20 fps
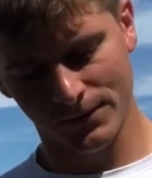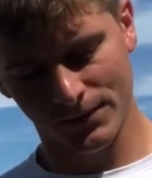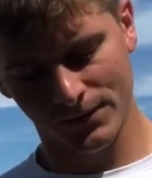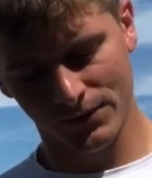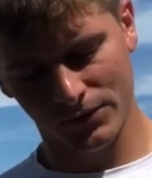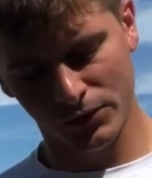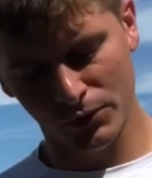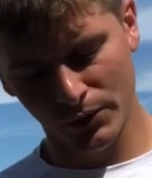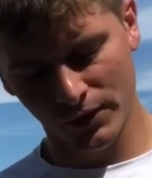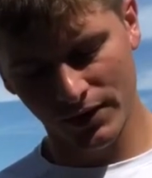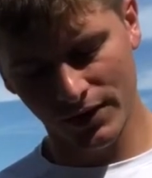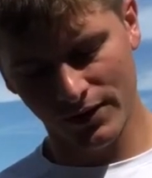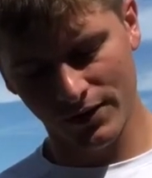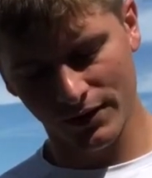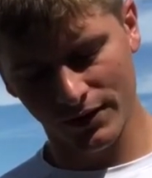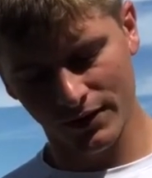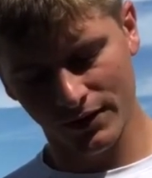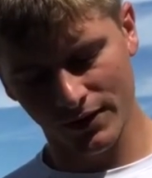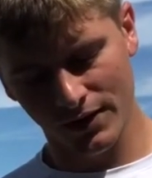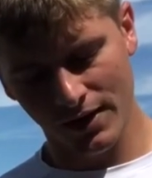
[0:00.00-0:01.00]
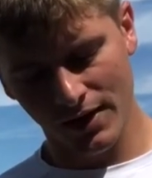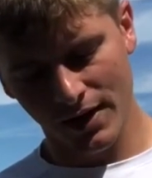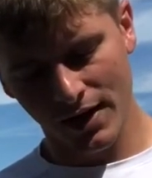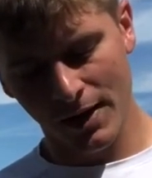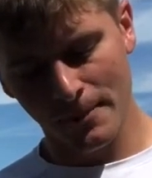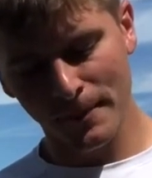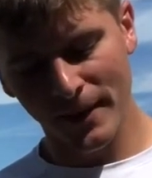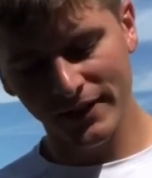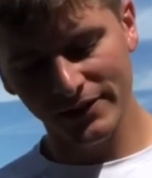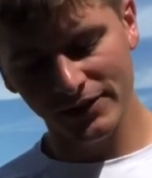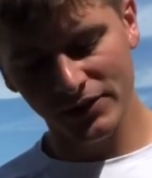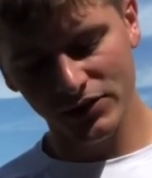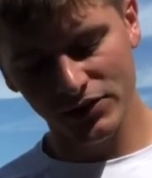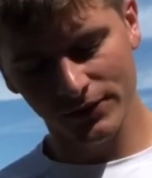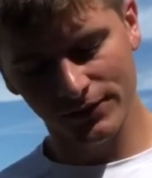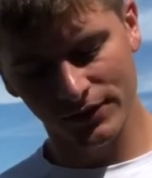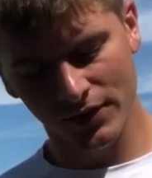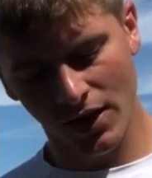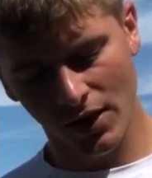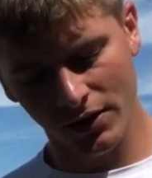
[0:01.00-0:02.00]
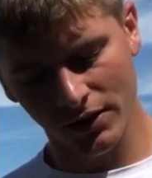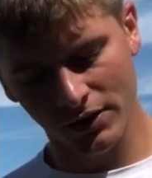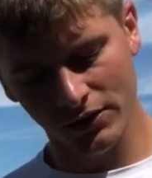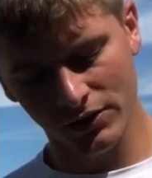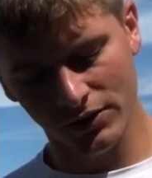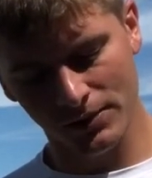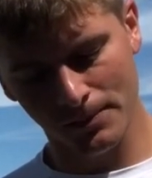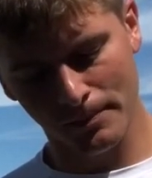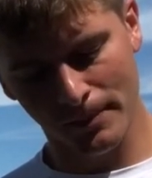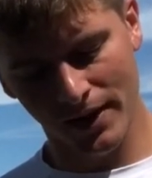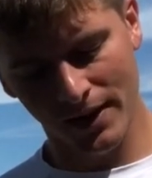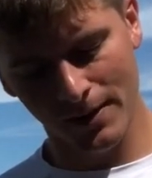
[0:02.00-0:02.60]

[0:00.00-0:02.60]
To another, a message of knowledge by